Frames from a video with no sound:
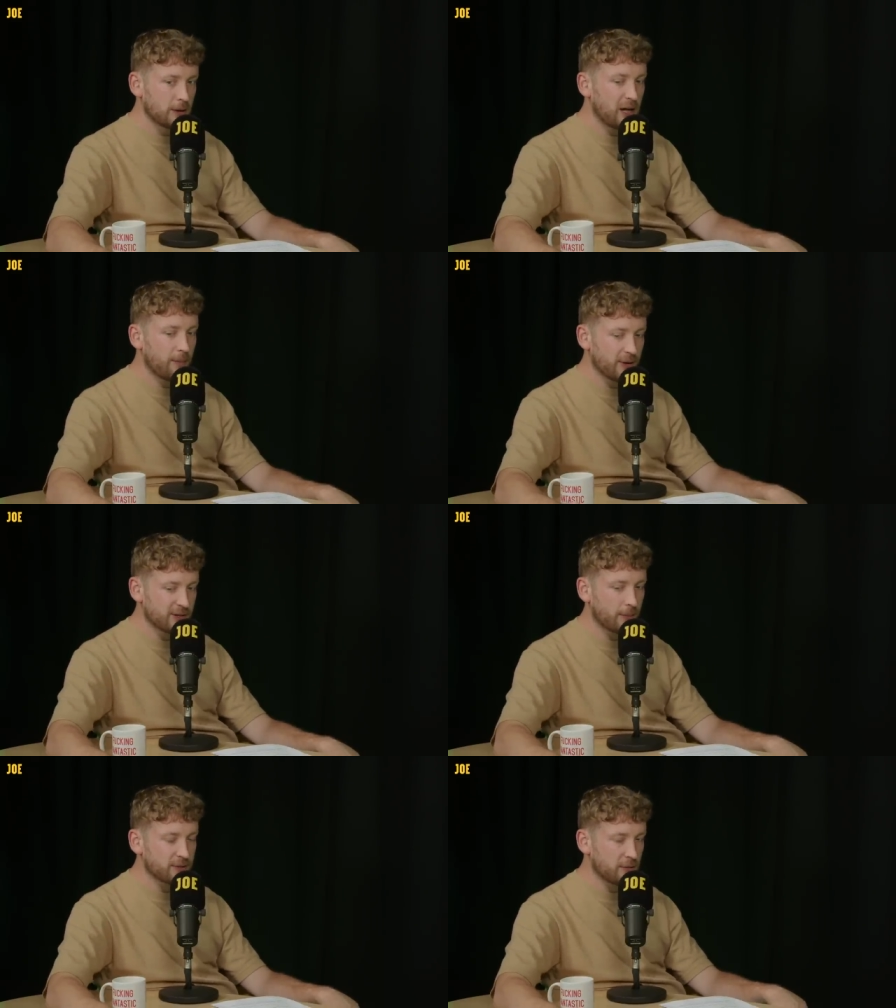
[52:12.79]
The
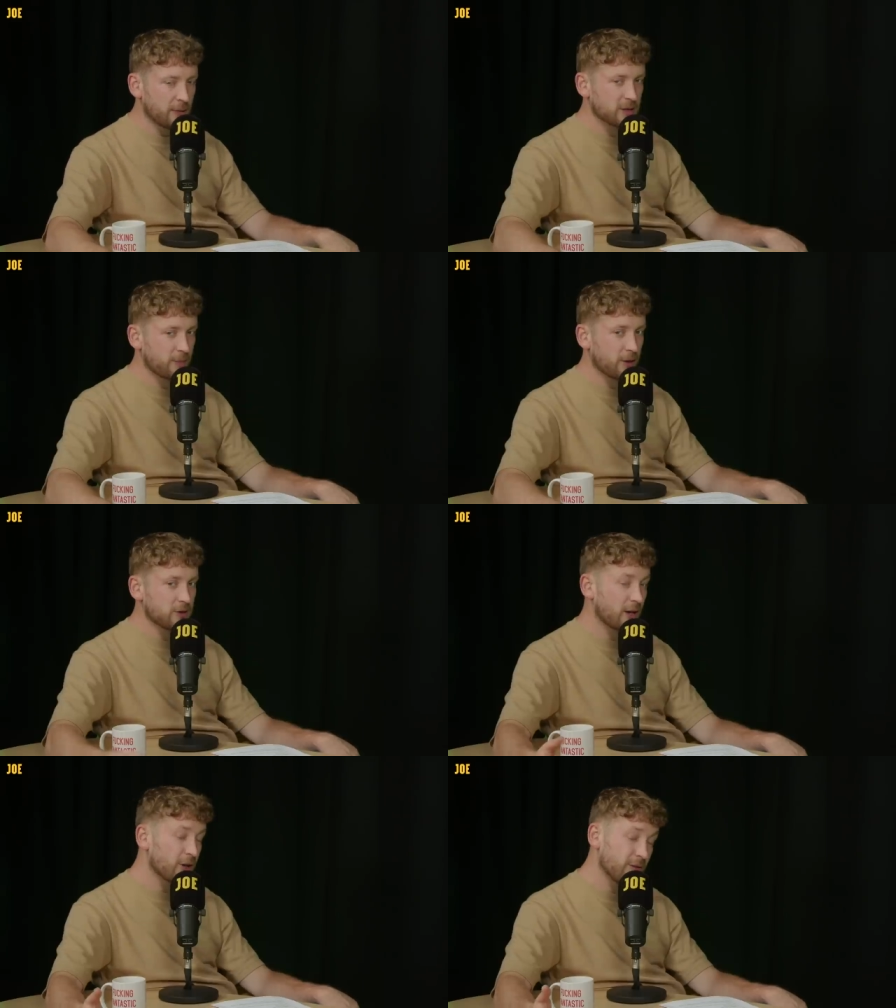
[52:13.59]
tops of them
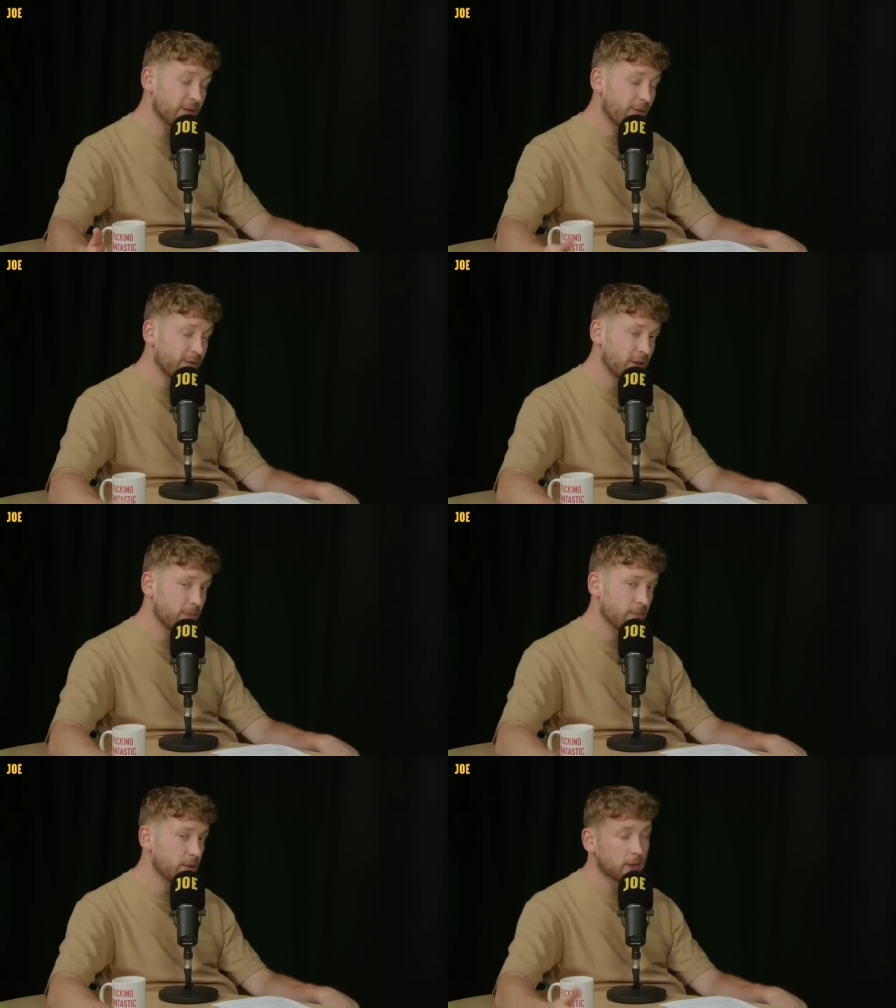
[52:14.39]
exposed. I could have covered
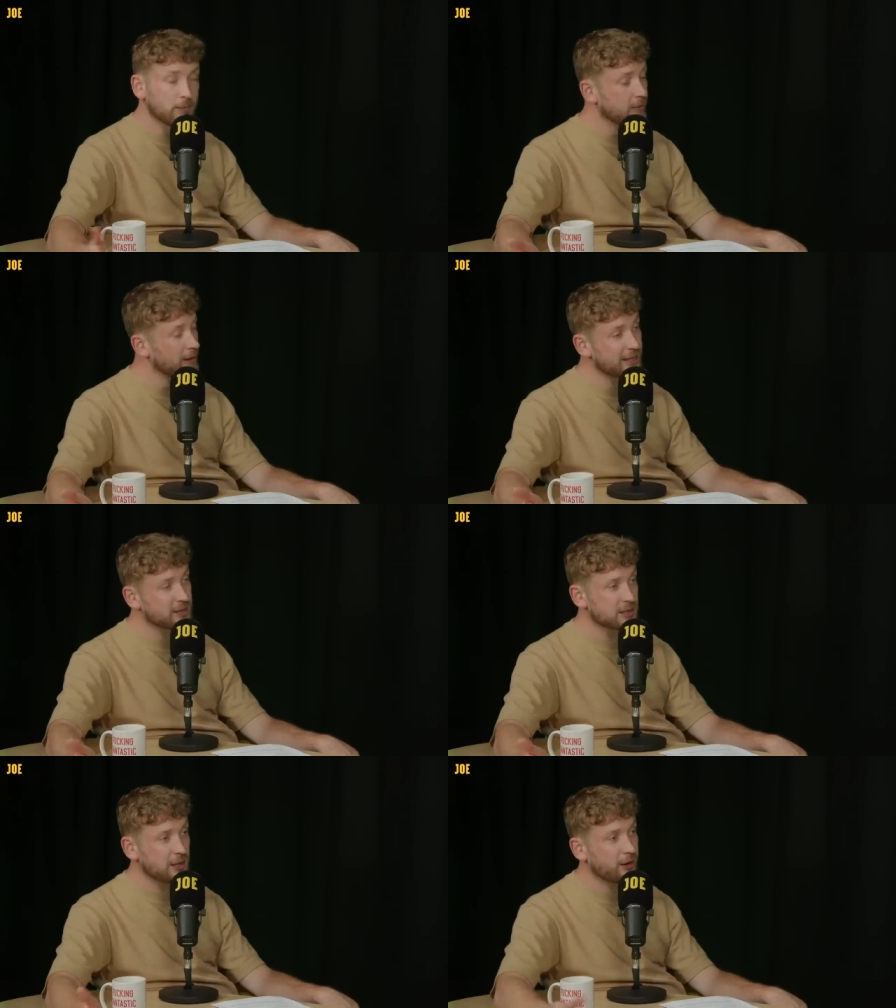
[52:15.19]
them. But
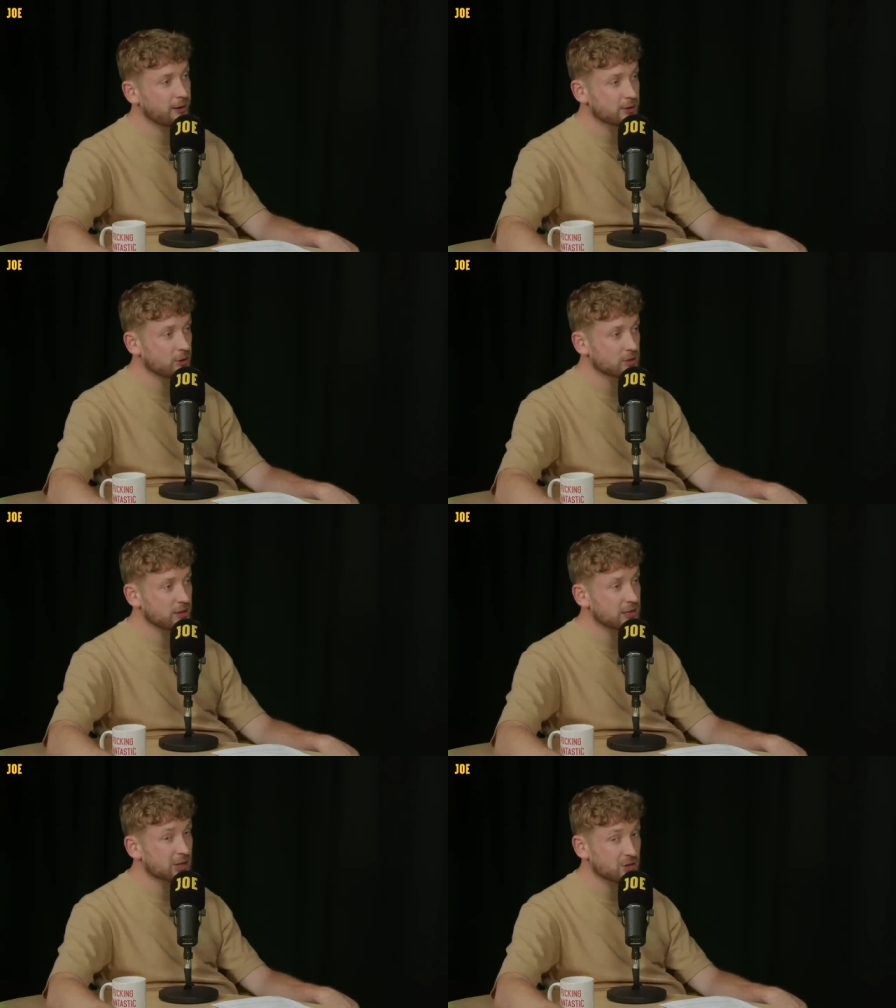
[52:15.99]
lessons learned. It's
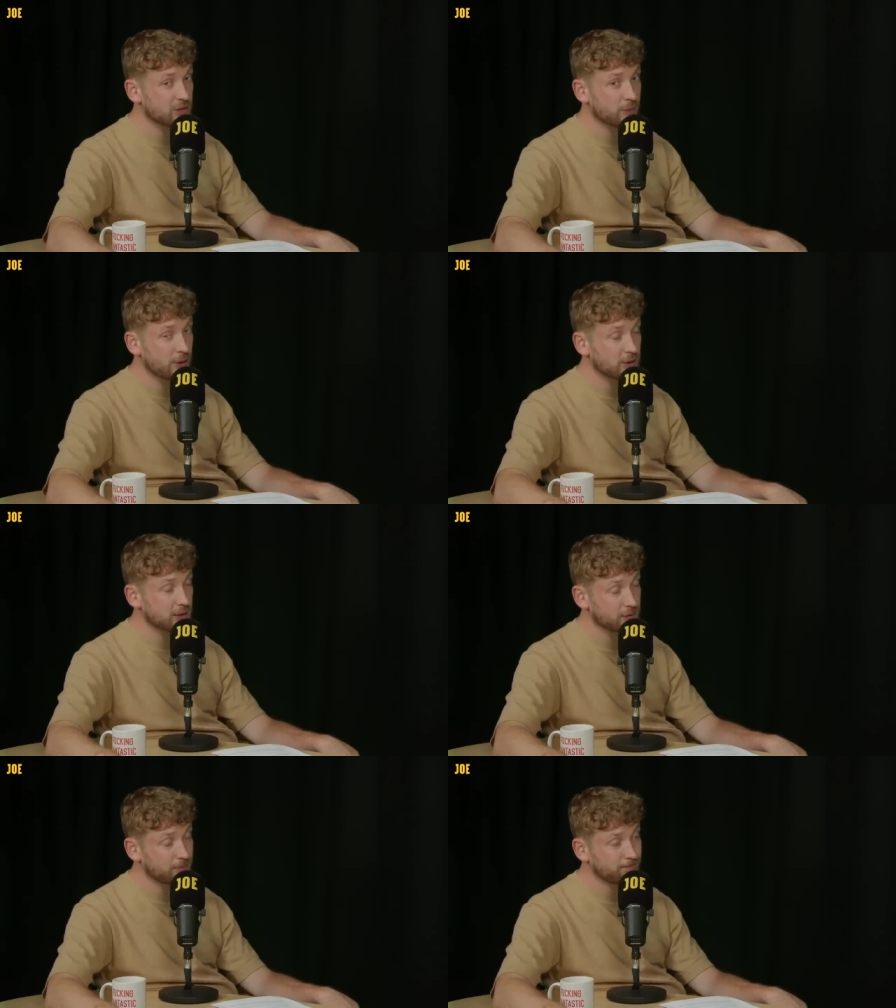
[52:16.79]
a constant process.